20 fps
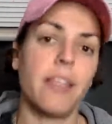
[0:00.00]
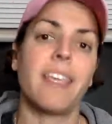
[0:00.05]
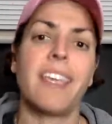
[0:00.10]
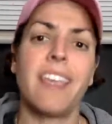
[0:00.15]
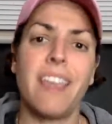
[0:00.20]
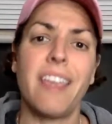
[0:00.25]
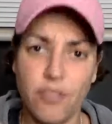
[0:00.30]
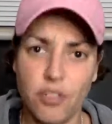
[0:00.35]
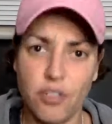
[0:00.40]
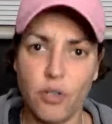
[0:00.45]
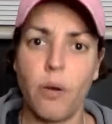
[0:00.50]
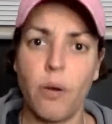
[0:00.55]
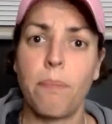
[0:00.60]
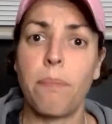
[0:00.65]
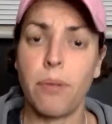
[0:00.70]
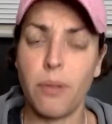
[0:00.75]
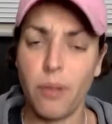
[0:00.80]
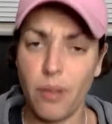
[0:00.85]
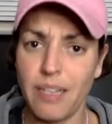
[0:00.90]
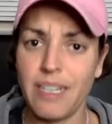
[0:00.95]
gives you a
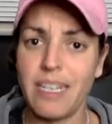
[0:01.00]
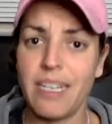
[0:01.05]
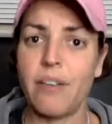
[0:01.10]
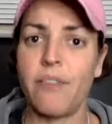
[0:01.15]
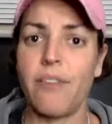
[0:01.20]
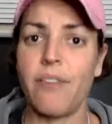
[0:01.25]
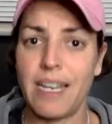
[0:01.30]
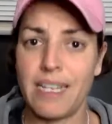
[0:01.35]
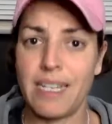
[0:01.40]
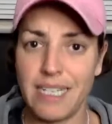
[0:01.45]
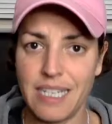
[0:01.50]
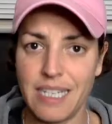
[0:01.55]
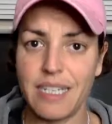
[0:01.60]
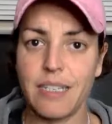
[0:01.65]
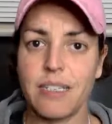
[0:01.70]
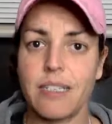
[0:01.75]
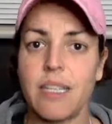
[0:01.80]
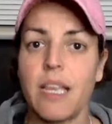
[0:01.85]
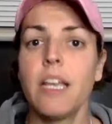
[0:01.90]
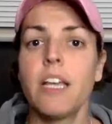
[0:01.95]
plenty of
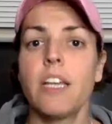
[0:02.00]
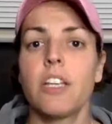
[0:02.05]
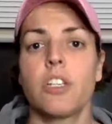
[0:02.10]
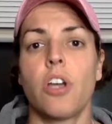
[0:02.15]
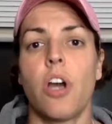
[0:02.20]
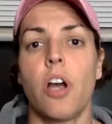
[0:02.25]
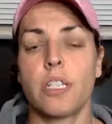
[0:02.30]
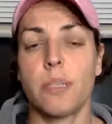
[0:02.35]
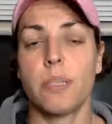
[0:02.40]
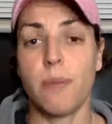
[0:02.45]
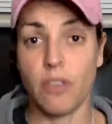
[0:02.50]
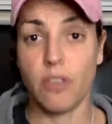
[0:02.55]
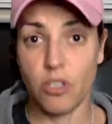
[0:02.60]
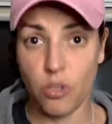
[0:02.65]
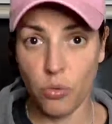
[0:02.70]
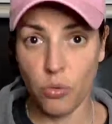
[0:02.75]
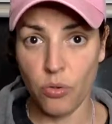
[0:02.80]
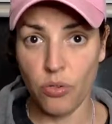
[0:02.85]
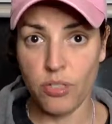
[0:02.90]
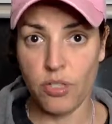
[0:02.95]
ideas, talks about the
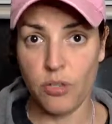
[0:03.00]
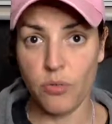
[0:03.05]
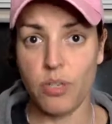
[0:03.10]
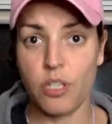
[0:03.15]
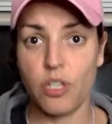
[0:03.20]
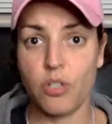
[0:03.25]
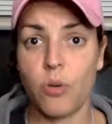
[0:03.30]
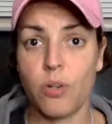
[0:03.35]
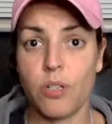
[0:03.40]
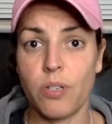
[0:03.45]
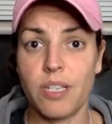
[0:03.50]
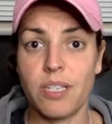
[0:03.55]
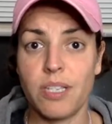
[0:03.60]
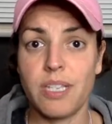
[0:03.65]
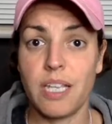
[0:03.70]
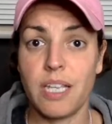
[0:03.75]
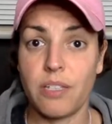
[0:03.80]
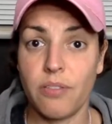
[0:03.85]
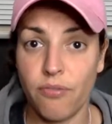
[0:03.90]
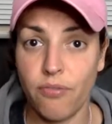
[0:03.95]
tools and the resources
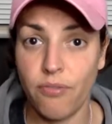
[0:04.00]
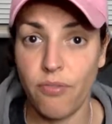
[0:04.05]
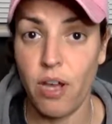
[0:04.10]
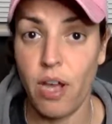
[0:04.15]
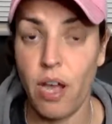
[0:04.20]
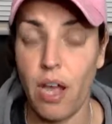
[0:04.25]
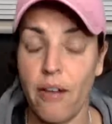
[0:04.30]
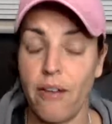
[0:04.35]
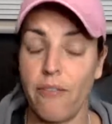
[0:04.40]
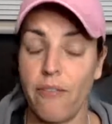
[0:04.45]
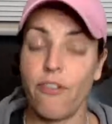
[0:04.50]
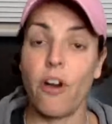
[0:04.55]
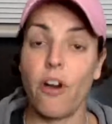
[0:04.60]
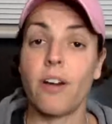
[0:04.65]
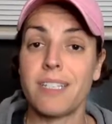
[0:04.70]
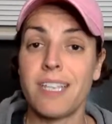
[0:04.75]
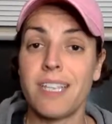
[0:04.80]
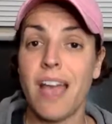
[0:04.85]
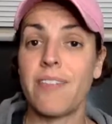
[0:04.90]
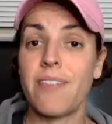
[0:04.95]
as far
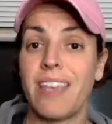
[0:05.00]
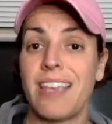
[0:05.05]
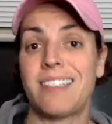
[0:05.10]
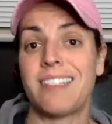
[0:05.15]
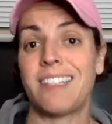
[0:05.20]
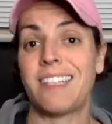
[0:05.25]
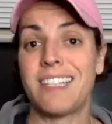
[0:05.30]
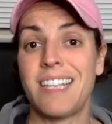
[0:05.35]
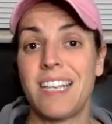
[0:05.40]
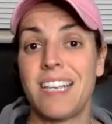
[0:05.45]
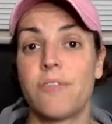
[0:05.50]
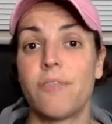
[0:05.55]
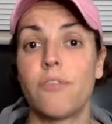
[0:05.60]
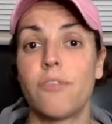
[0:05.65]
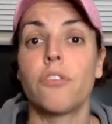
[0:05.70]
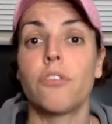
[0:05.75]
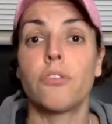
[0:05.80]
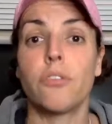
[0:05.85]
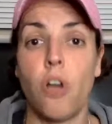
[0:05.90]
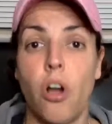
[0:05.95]
as having a
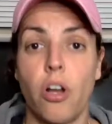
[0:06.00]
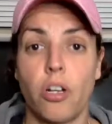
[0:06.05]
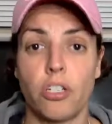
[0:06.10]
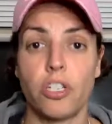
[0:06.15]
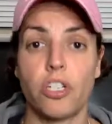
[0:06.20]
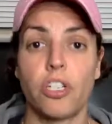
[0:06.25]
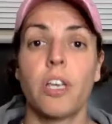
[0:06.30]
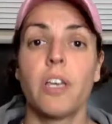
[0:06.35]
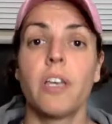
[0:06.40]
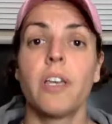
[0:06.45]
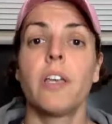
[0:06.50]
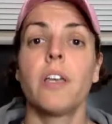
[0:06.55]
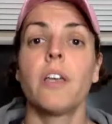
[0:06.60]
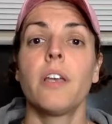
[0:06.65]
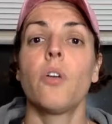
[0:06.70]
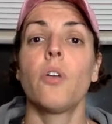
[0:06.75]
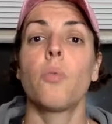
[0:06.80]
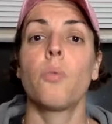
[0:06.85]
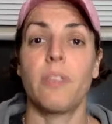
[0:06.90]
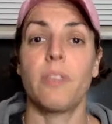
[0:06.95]
successful launch.
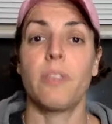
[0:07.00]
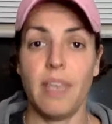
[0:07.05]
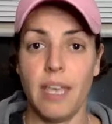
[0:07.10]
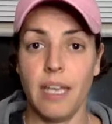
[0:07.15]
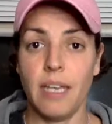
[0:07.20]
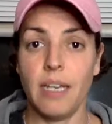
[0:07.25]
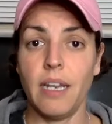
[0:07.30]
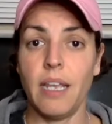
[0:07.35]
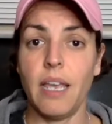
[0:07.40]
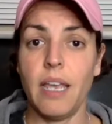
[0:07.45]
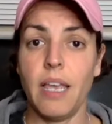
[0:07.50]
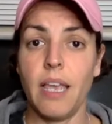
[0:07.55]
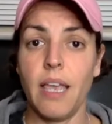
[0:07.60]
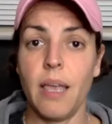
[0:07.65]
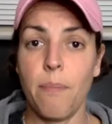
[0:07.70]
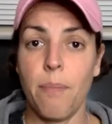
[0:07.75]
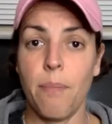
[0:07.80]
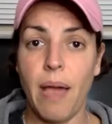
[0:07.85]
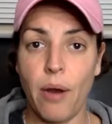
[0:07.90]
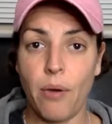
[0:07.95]
Within
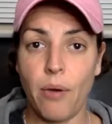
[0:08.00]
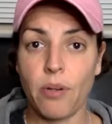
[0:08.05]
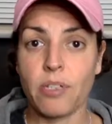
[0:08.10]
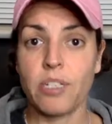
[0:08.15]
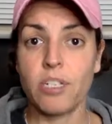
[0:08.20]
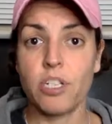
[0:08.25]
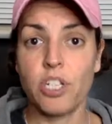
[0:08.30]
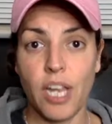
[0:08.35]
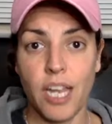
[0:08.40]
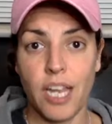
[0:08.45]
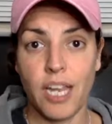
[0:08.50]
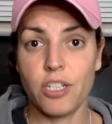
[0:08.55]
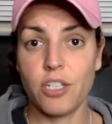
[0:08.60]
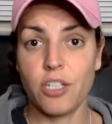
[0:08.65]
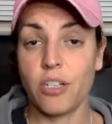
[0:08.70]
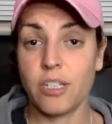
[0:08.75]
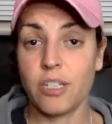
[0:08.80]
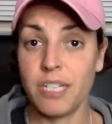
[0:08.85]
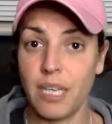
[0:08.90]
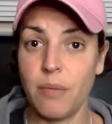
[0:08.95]
Empowered to Change,
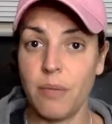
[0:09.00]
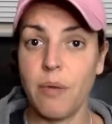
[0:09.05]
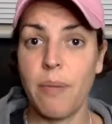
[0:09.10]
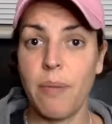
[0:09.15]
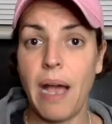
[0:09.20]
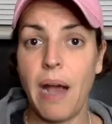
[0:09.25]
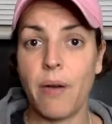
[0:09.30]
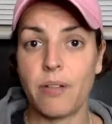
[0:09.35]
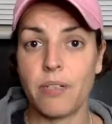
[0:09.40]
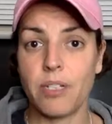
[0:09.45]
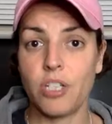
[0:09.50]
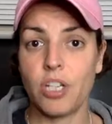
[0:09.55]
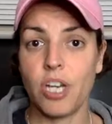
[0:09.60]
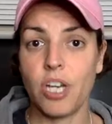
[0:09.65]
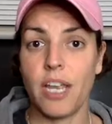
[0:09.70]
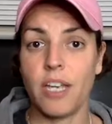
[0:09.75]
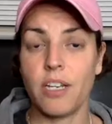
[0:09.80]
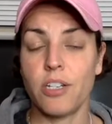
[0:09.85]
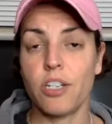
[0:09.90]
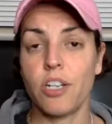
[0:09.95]
our team Empowered to
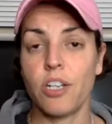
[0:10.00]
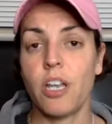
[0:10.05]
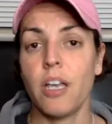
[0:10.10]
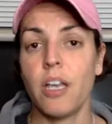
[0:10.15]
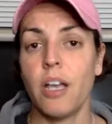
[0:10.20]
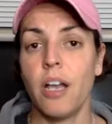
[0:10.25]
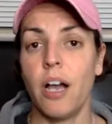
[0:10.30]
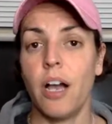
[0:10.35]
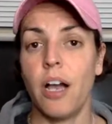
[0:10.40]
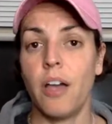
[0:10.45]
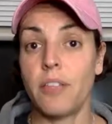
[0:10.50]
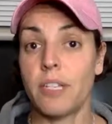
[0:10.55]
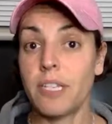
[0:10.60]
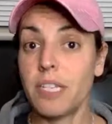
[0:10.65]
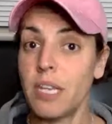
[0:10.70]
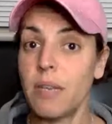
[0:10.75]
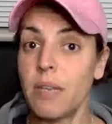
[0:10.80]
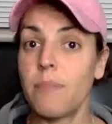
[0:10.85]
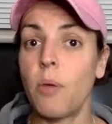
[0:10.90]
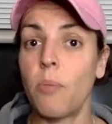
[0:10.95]
Change, the
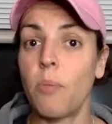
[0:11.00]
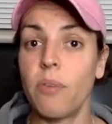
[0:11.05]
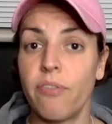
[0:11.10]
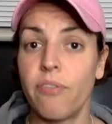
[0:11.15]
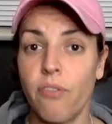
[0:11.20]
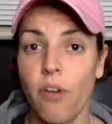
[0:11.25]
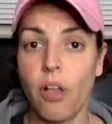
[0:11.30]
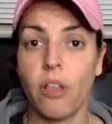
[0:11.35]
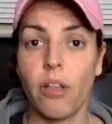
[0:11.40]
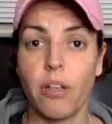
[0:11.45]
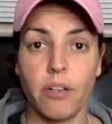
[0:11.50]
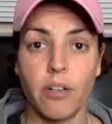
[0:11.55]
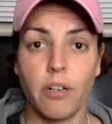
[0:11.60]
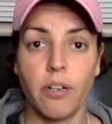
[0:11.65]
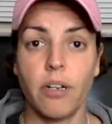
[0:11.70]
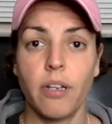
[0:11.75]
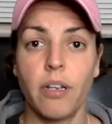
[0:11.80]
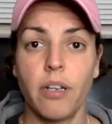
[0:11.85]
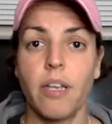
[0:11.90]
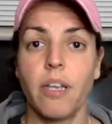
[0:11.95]
team that we fall
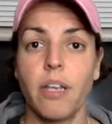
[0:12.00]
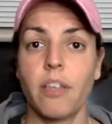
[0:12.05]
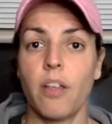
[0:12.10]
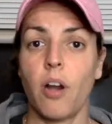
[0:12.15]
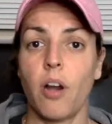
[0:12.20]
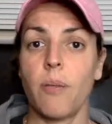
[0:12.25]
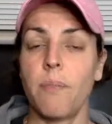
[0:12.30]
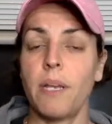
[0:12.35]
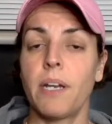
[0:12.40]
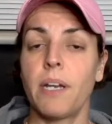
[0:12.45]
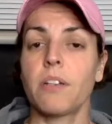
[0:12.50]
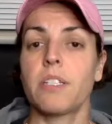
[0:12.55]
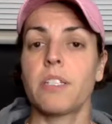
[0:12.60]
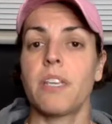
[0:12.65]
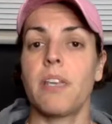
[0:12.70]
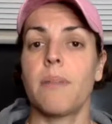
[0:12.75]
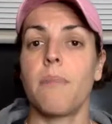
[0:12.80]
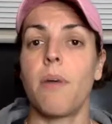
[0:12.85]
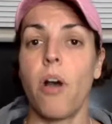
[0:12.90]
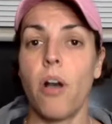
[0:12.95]
under, our bigger
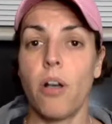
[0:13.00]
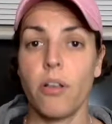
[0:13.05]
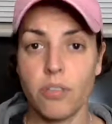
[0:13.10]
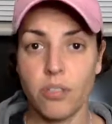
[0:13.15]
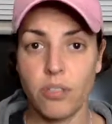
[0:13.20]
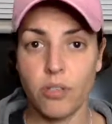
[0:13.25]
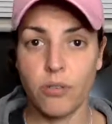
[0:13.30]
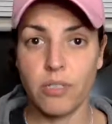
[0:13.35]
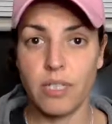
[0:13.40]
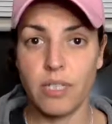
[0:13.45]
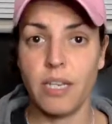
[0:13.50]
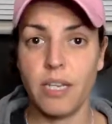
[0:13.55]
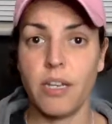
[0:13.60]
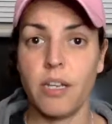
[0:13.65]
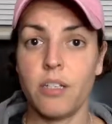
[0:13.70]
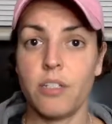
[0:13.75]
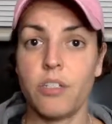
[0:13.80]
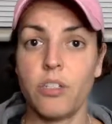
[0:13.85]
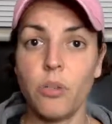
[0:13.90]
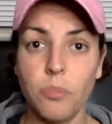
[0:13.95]
team, also did
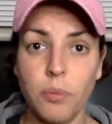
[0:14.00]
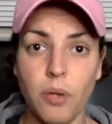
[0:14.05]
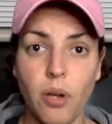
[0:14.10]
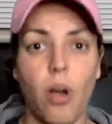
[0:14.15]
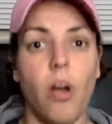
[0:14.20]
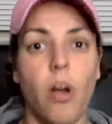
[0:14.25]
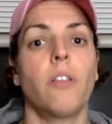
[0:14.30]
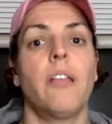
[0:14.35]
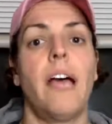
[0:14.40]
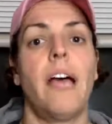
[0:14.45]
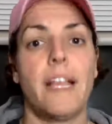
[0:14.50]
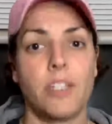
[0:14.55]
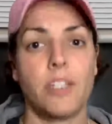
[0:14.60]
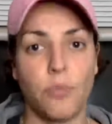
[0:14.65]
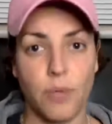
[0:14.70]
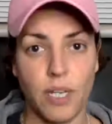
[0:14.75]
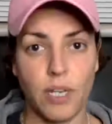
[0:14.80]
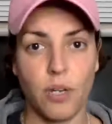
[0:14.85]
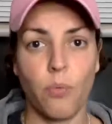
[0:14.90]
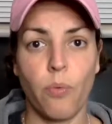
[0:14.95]
a Zoom call last
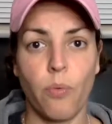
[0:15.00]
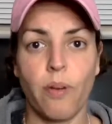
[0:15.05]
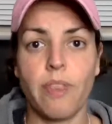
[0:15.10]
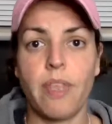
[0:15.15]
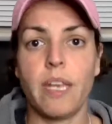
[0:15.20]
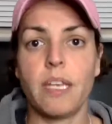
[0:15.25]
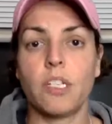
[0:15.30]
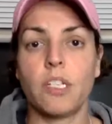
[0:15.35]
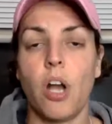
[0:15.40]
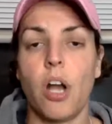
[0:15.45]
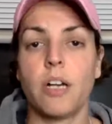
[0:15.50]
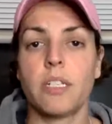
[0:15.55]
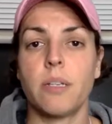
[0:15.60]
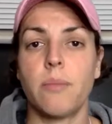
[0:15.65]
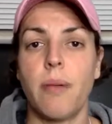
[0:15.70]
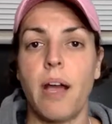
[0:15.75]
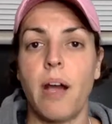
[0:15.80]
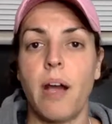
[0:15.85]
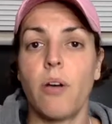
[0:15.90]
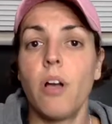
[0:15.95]
week where they talked
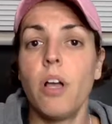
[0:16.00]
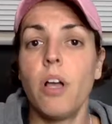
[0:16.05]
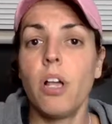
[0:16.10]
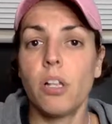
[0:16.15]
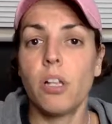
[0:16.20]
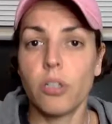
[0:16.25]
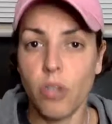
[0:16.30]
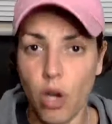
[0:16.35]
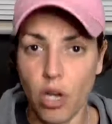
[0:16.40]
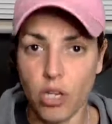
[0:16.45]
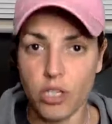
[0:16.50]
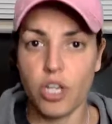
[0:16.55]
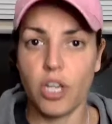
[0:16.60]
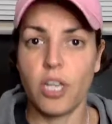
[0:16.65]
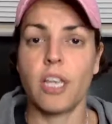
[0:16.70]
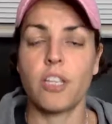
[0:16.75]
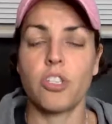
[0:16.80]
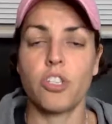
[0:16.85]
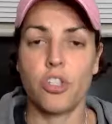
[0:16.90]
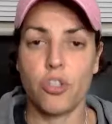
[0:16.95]
about
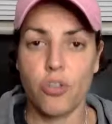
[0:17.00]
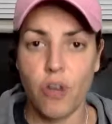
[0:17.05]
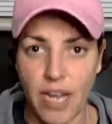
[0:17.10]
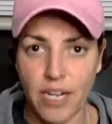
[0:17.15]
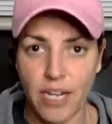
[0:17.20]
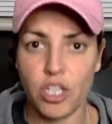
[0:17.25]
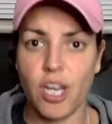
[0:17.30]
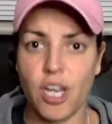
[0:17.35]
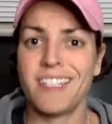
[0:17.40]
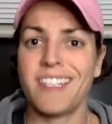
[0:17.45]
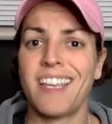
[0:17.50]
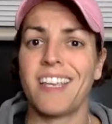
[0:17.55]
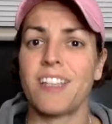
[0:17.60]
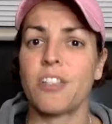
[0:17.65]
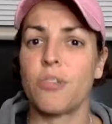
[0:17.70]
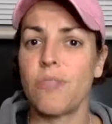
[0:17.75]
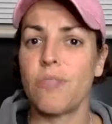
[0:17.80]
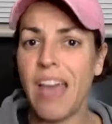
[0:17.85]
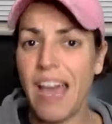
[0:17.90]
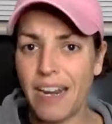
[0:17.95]
launching and strategizing. And
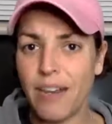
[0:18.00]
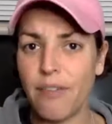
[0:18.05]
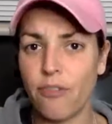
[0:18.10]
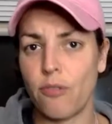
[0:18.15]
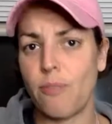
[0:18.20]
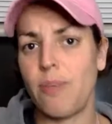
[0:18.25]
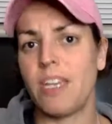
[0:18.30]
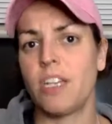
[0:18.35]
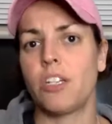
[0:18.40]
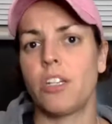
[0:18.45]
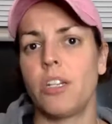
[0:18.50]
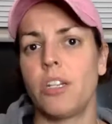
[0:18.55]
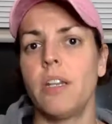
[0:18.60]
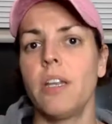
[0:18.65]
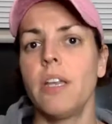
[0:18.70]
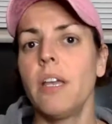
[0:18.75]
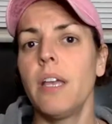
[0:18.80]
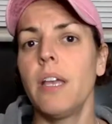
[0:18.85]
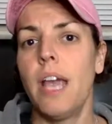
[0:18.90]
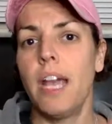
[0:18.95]
so that information
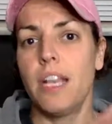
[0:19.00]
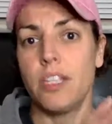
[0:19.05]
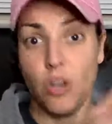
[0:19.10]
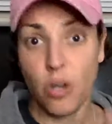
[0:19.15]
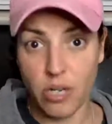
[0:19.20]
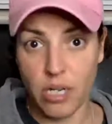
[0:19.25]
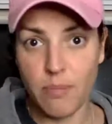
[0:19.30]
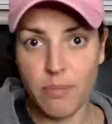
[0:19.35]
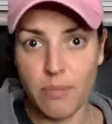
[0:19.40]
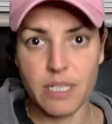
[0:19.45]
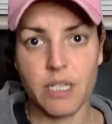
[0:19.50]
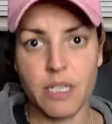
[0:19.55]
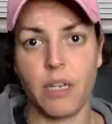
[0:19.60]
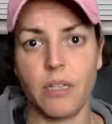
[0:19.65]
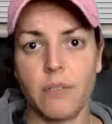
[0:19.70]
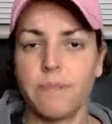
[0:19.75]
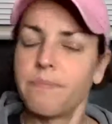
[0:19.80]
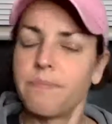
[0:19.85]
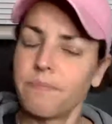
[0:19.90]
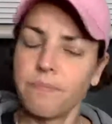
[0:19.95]
has already been done.
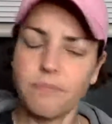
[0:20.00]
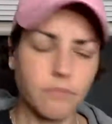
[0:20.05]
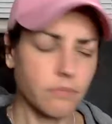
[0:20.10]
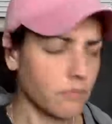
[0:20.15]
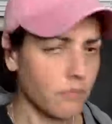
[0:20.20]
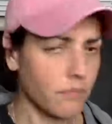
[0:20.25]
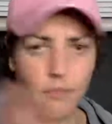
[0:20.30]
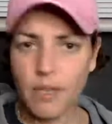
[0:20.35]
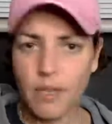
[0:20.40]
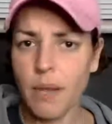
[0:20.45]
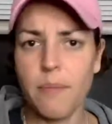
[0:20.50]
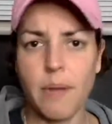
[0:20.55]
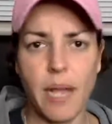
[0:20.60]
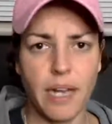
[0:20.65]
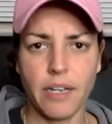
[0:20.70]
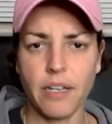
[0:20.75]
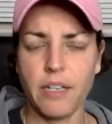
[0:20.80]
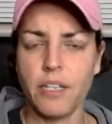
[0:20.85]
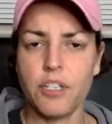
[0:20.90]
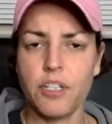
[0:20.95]
I'm
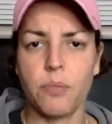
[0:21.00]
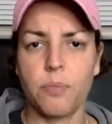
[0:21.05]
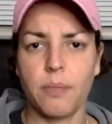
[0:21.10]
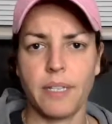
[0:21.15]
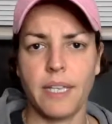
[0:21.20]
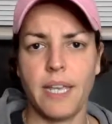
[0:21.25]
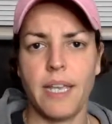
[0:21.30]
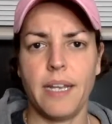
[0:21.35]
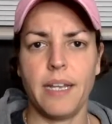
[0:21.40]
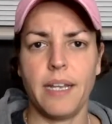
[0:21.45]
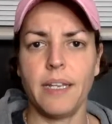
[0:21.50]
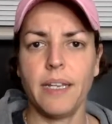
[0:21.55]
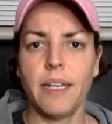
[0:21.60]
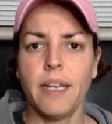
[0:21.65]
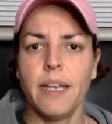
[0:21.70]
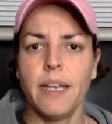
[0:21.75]
not going to duplicate it.